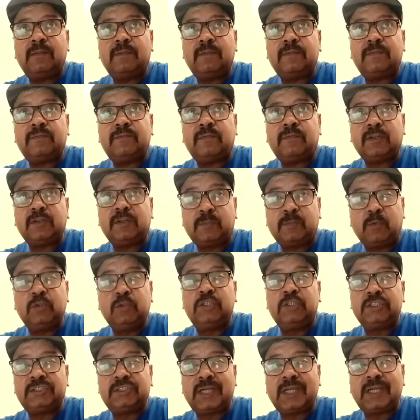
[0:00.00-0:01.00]
for the both
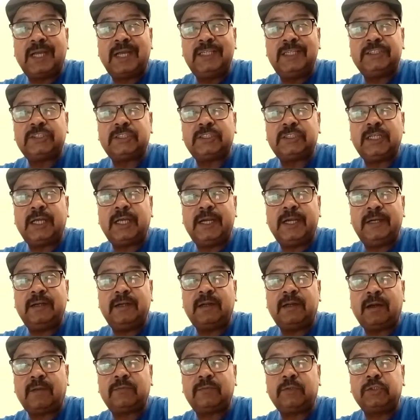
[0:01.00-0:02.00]
the sides, and
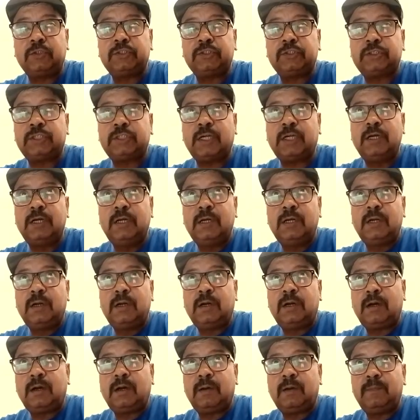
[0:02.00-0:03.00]
of course
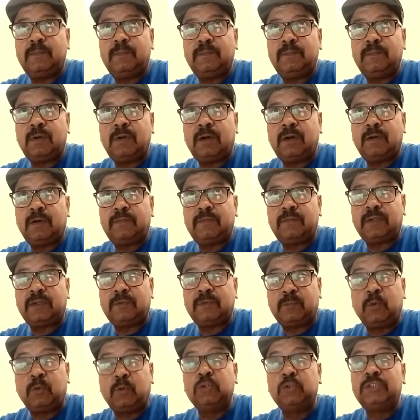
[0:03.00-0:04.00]
for the
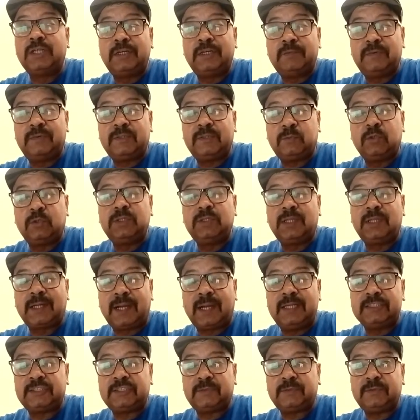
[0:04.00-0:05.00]
both the
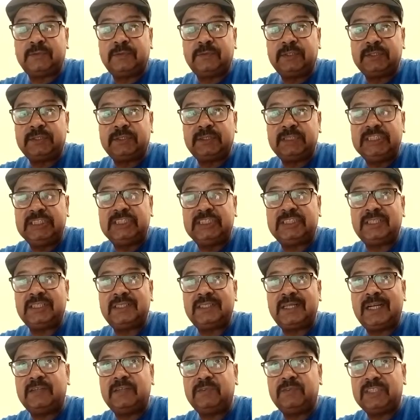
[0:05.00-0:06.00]
kinds of rivers, eastern
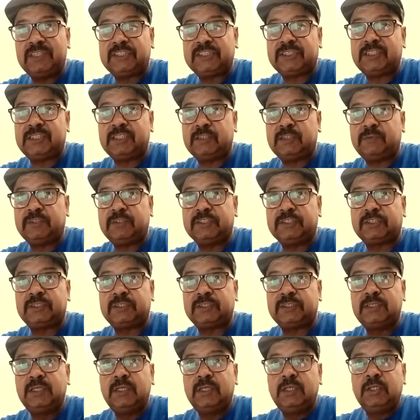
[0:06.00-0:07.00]
and western rivers.
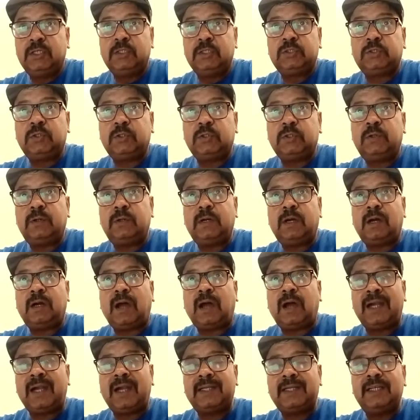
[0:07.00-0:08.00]
So
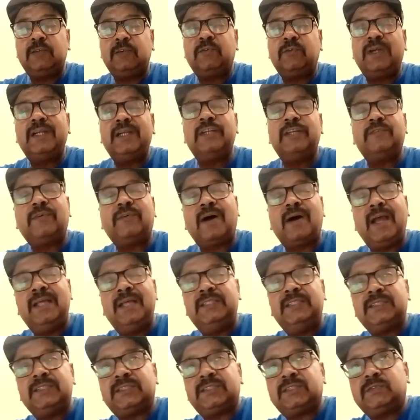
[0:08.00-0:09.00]
Article 1
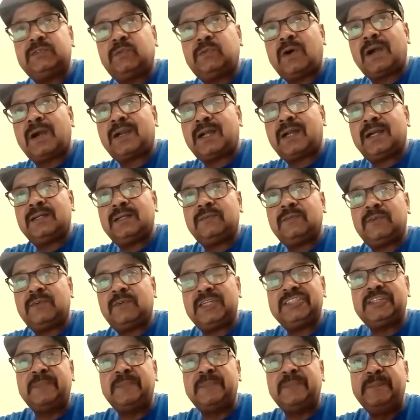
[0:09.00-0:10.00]
defines what is
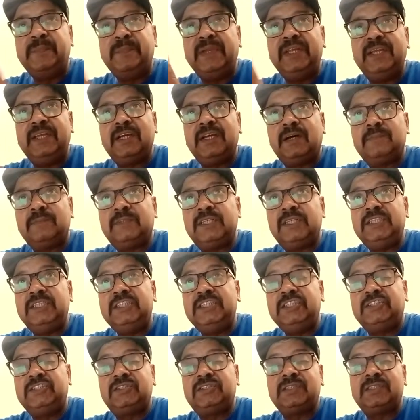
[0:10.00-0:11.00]
the meaning of the
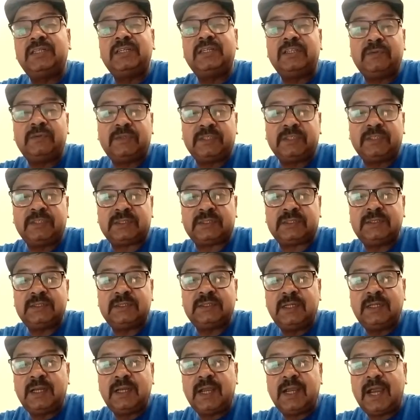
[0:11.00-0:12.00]
eastern rivers
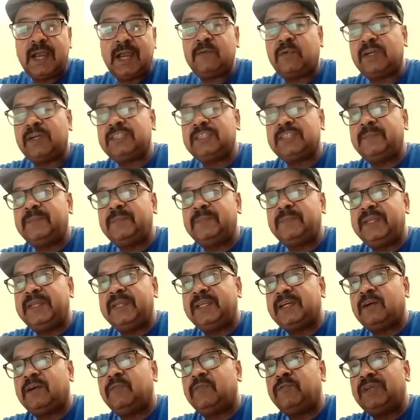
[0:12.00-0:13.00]
and what is the meaning
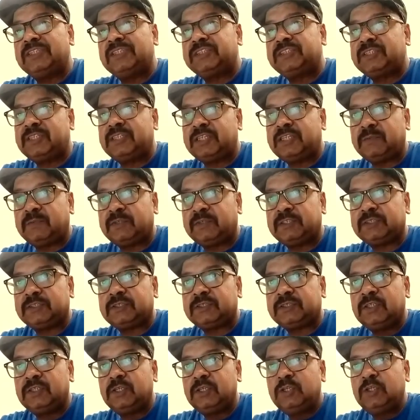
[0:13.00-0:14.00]
of western rivers.
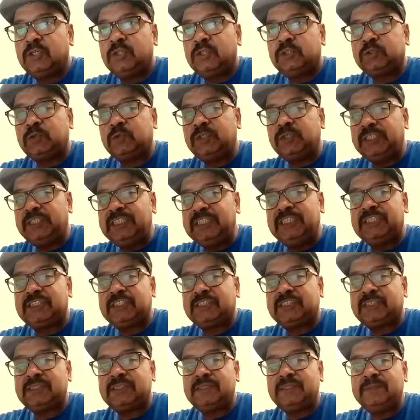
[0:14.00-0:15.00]
So
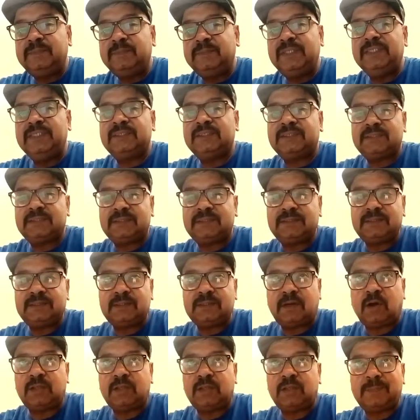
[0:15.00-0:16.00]
east means
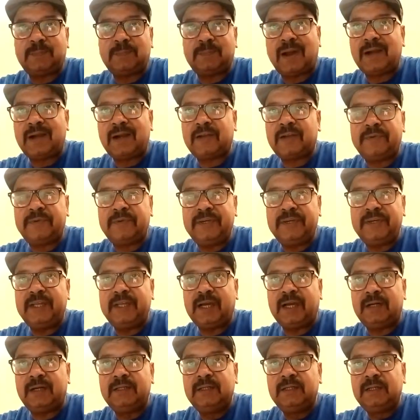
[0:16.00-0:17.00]
on the part of
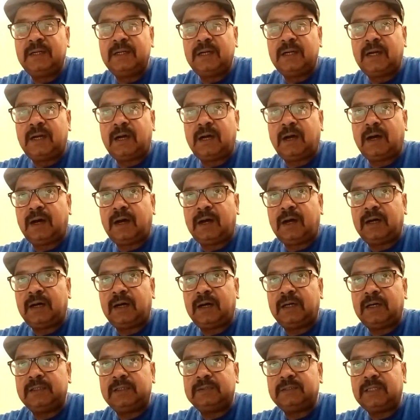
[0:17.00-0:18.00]
India,
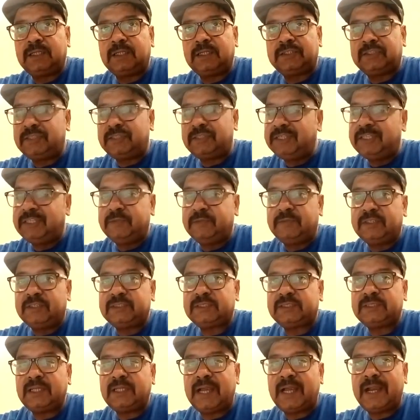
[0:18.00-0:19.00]
the three
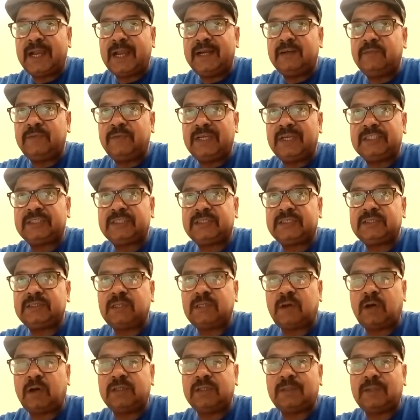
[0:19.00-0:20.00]
rivers, and west
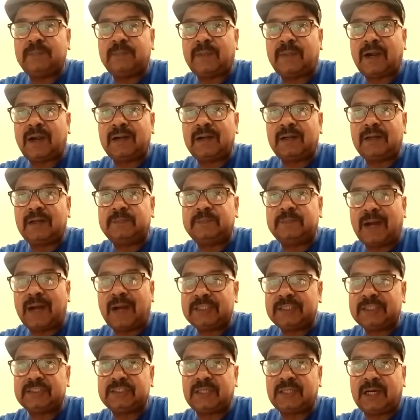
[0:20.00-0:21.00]
on the part of
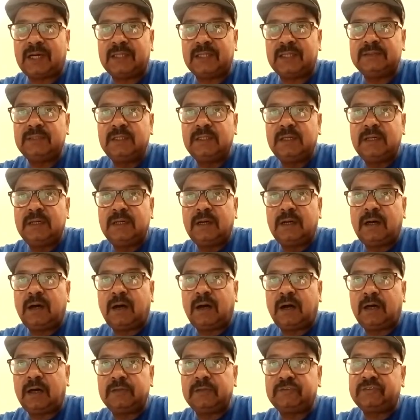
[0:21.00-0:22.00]
Pakistan,
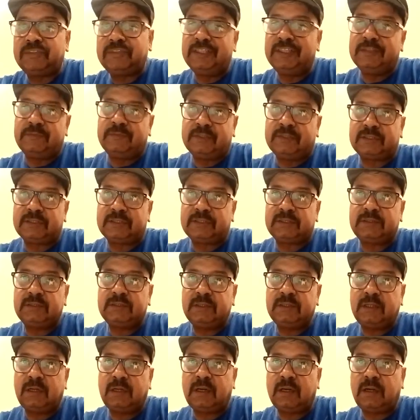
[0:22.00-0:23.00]
three rivers.
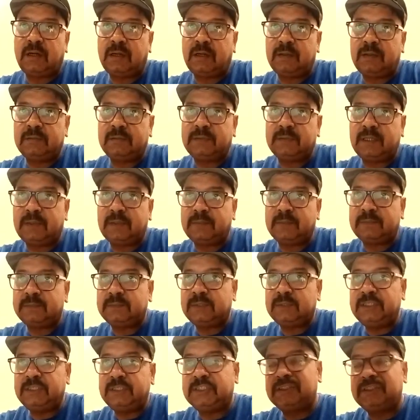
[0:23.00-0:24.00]
The
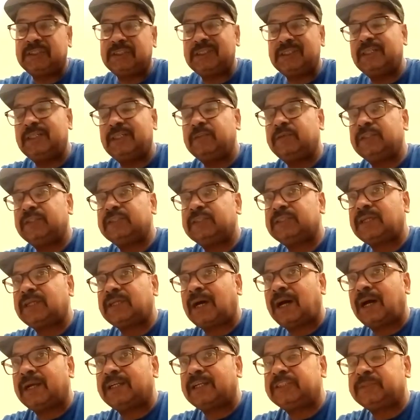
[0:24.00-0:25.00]
eastern rivers
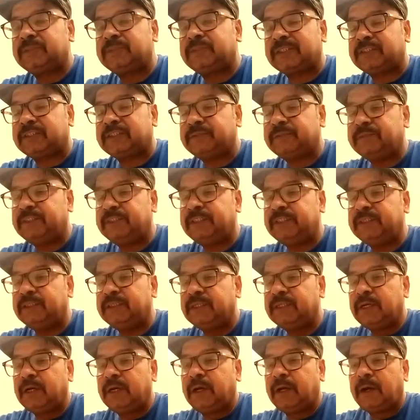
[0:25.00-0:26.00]
are respectively
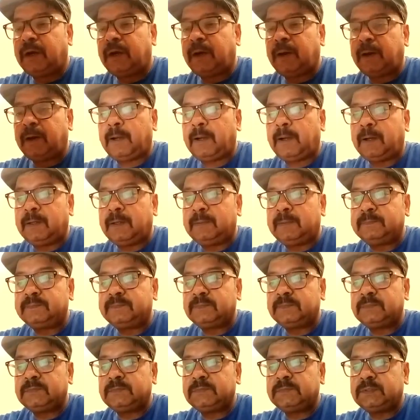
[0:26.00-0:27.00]
uh,
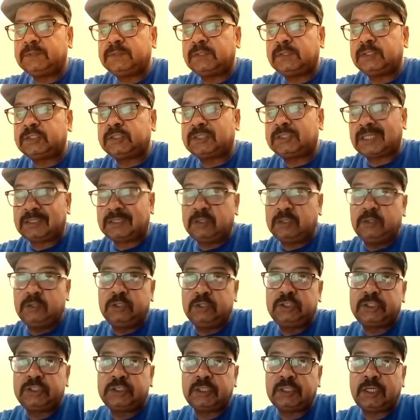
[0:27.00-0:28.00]

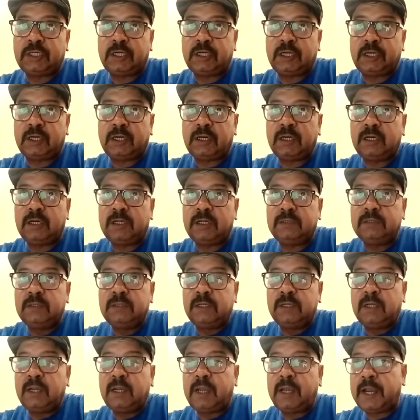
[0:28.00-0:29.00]
Satluj
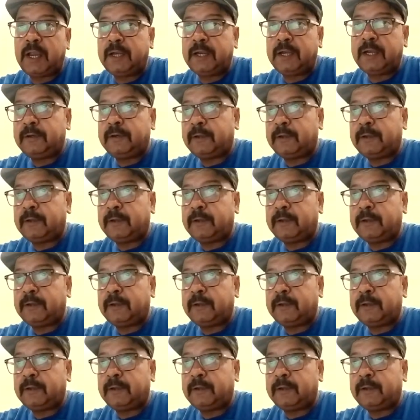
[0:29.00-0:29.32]
and